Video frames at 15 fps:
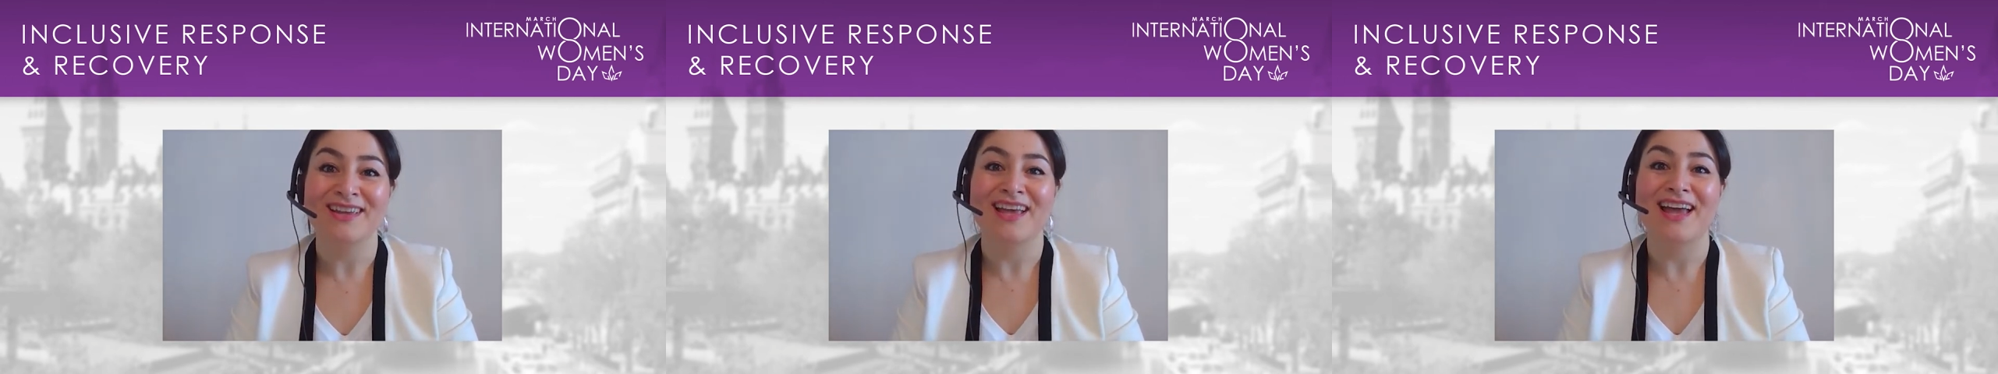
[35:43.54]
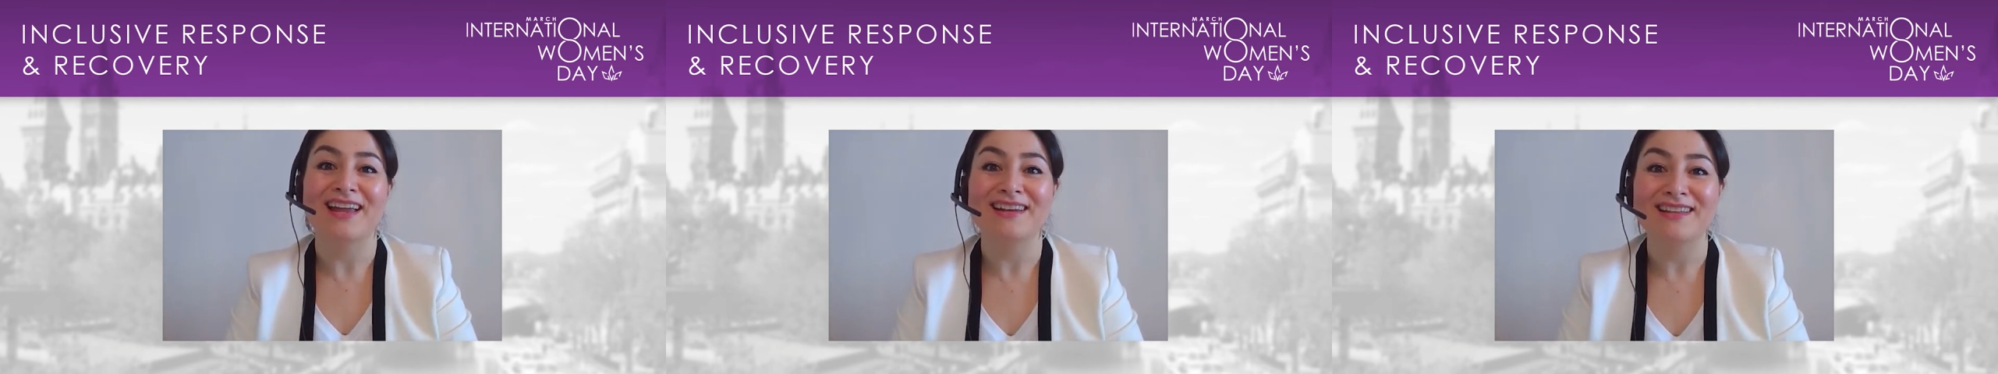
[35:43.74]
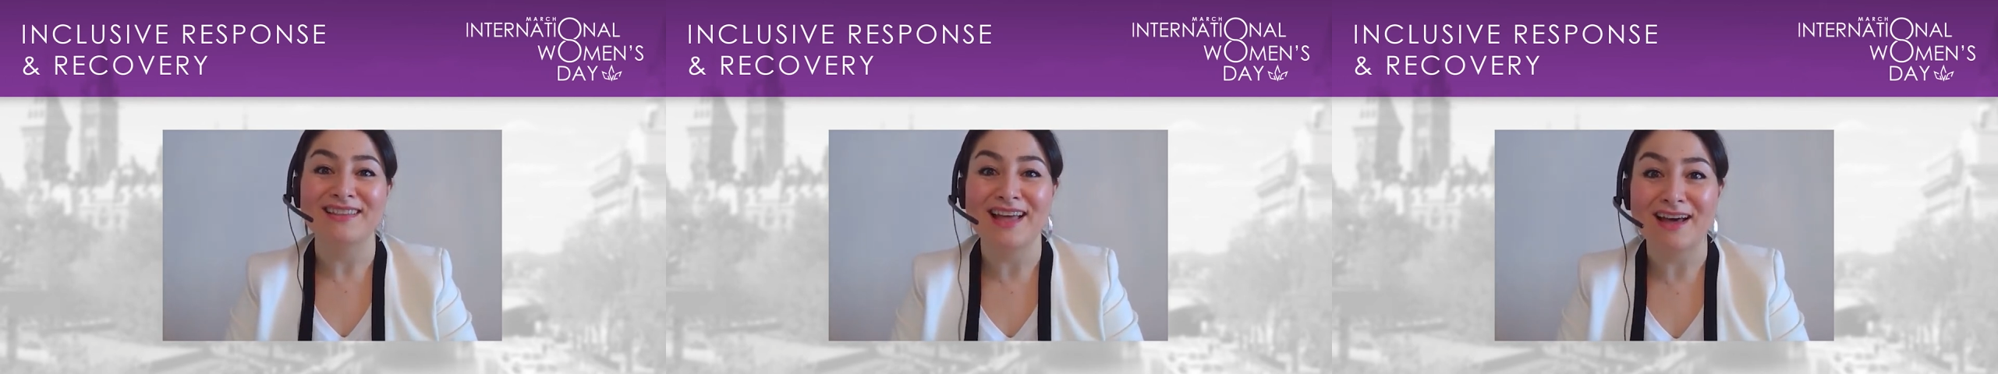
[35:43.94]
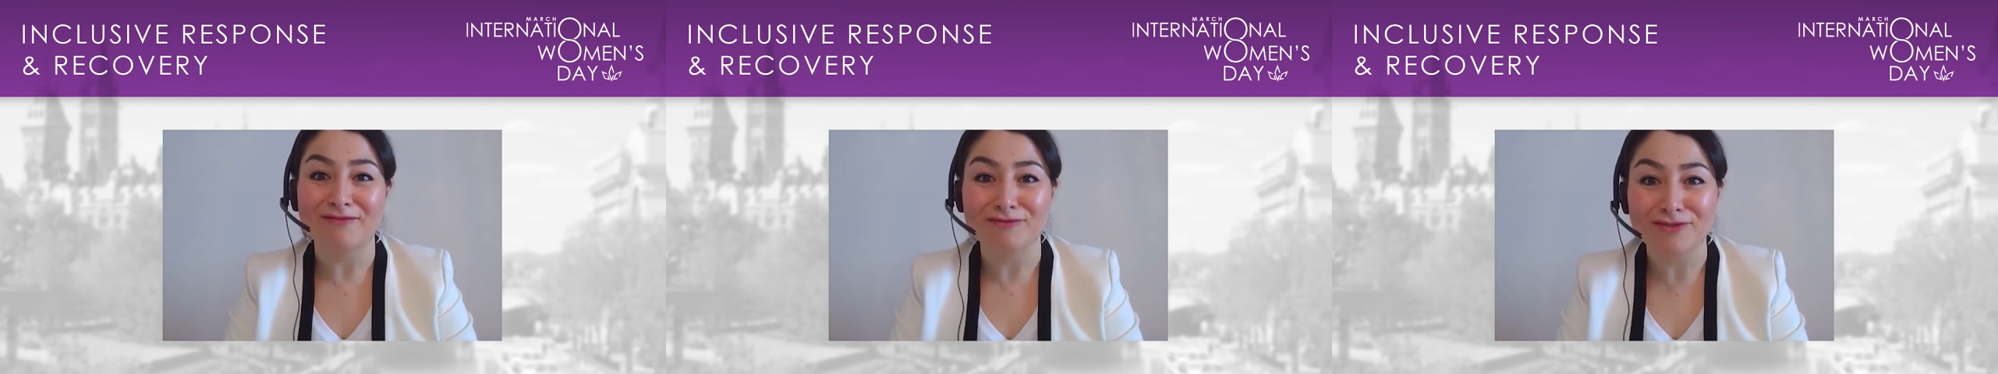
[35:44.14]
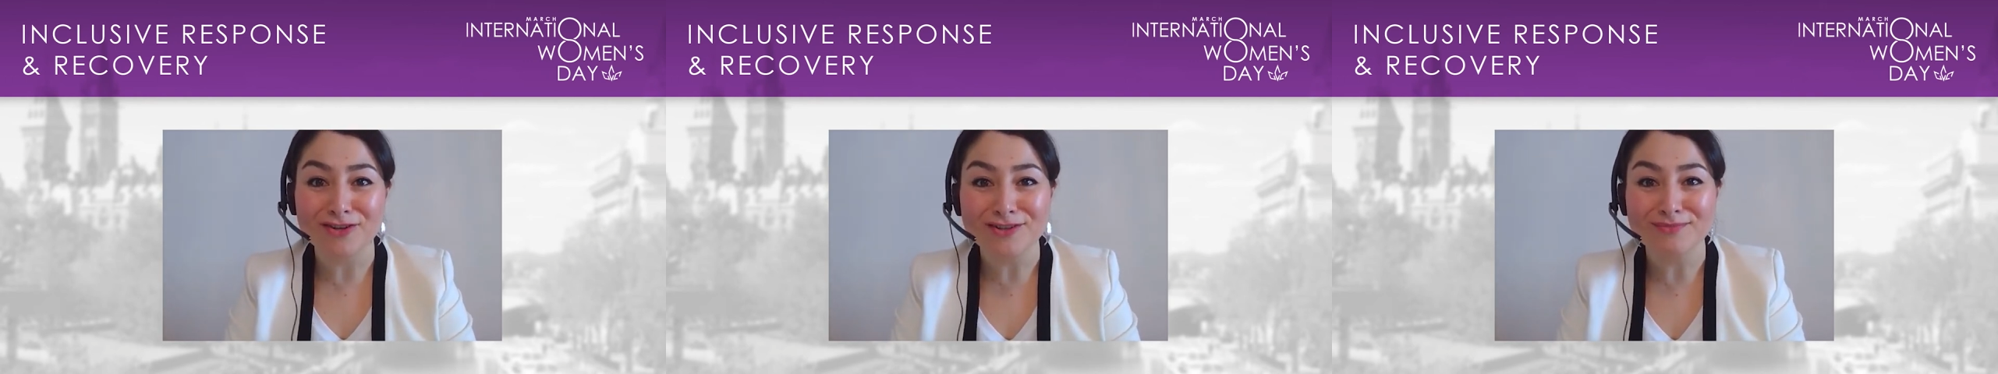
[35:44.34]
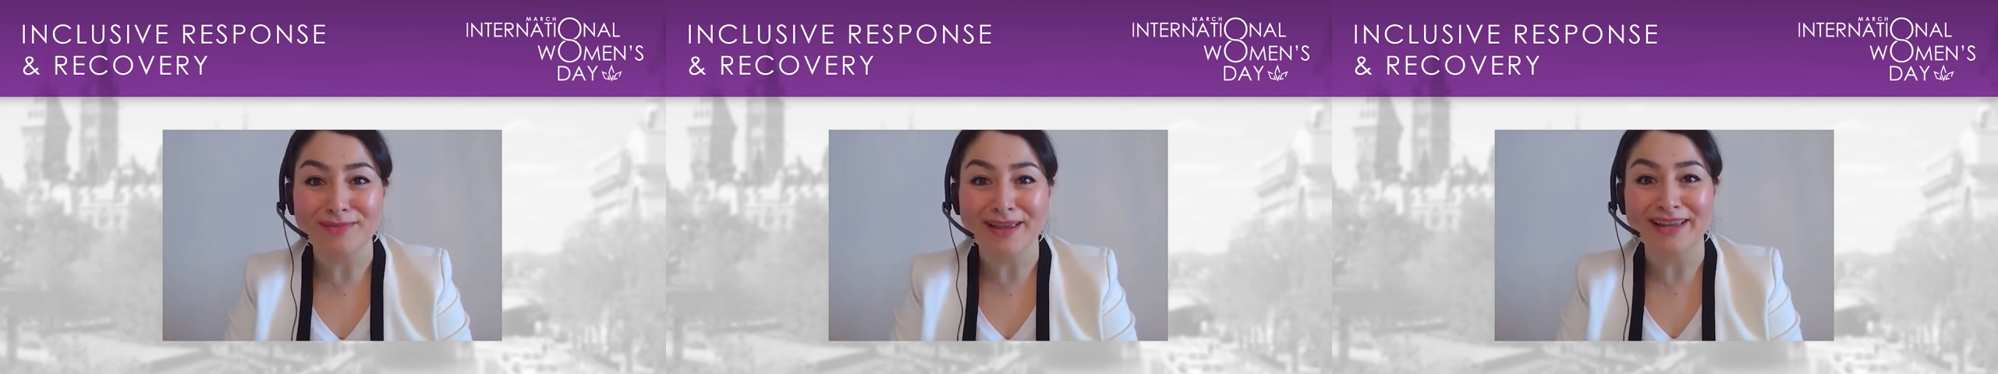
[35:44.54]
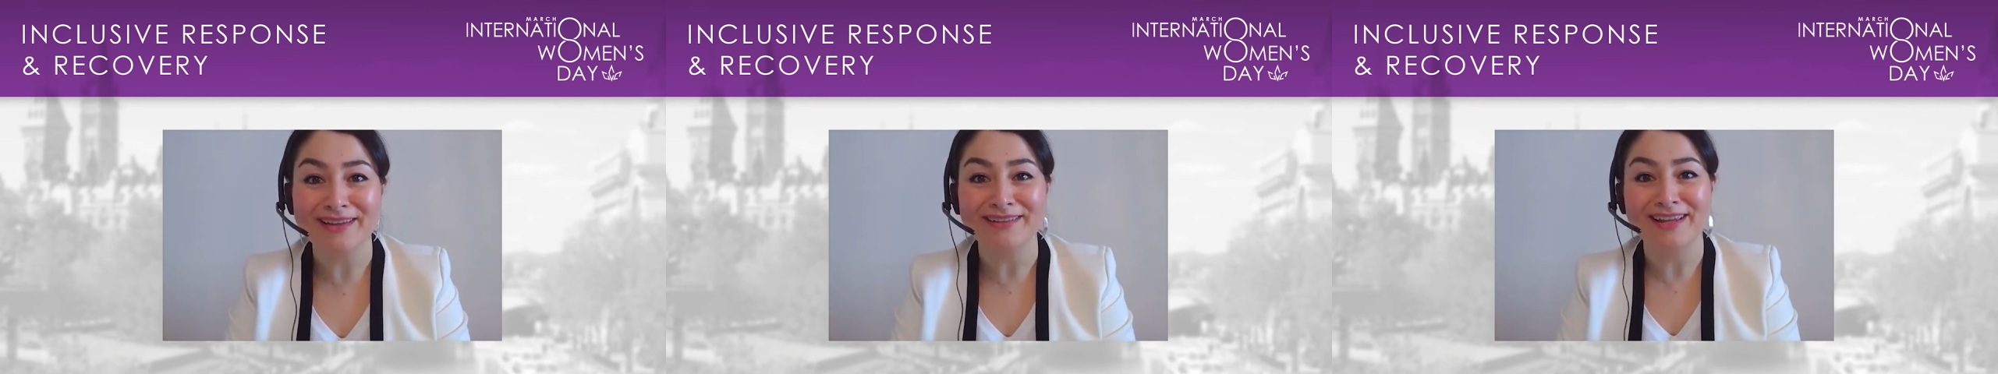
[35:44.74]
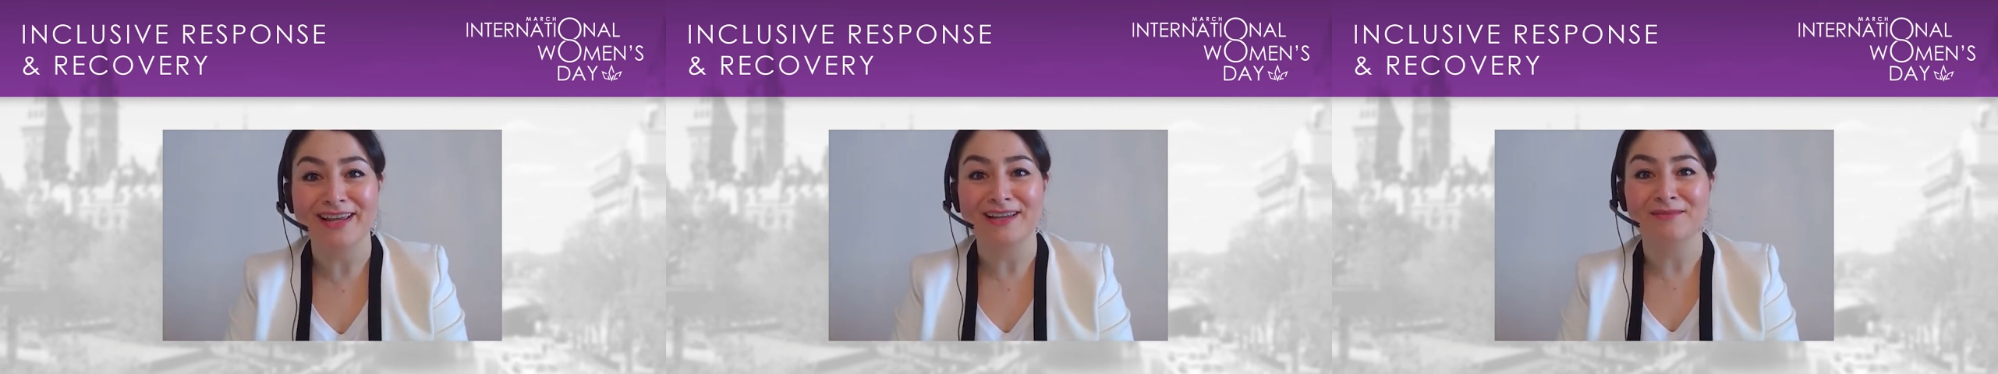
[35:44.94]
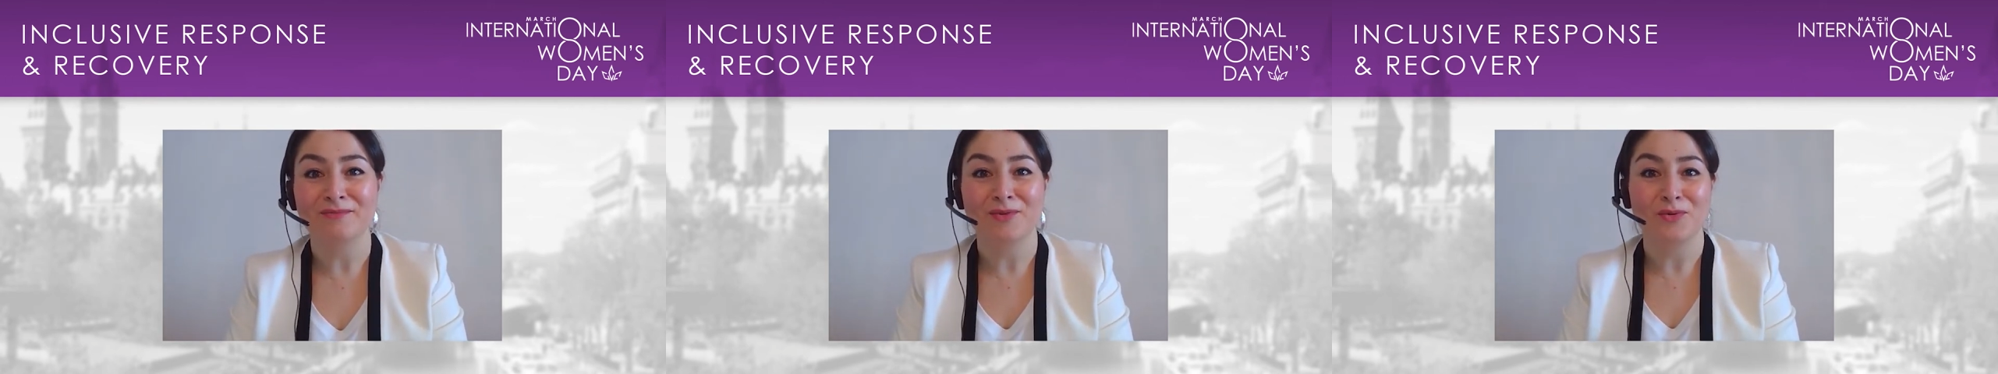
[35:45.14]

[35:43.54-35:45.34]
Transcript: And in that first mandate,